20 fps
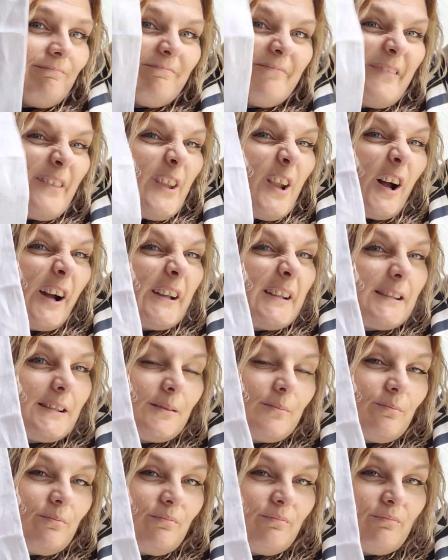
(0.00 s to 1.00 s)
nice,
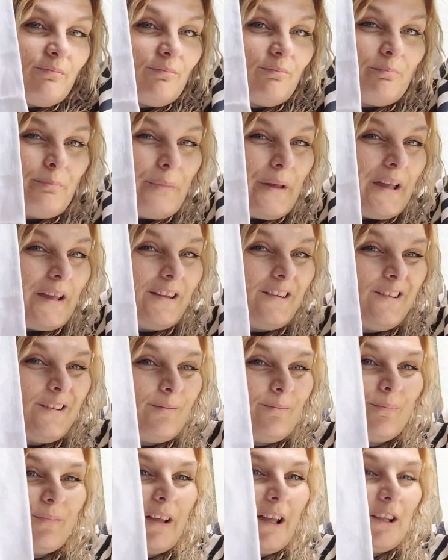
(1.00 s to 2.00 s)
big
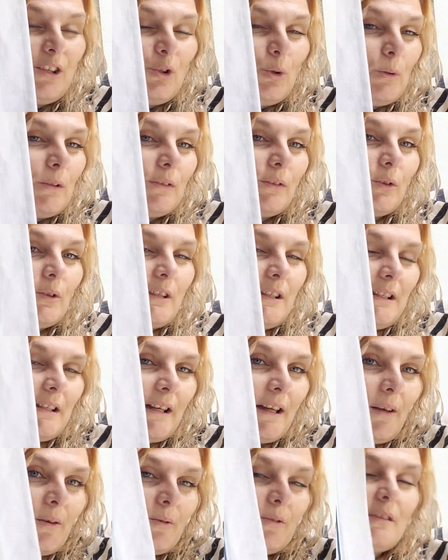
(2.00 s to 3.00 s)
and useful tea
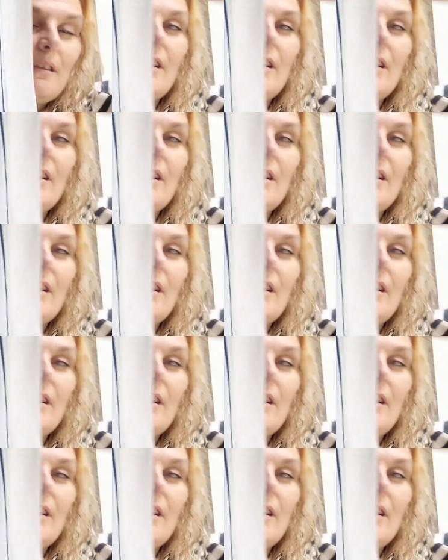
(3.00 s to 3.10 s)
towels.